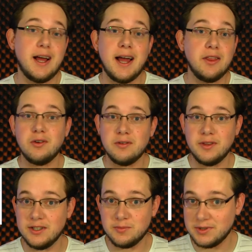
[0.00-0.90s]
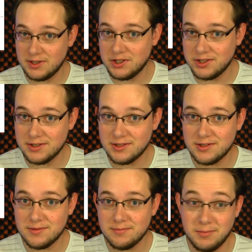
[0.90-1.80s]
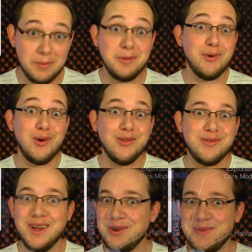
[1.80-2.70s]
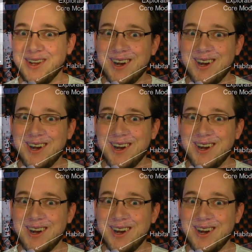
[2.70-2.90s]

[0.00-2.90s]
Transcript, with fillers: either of these positions. Maybe both. That would be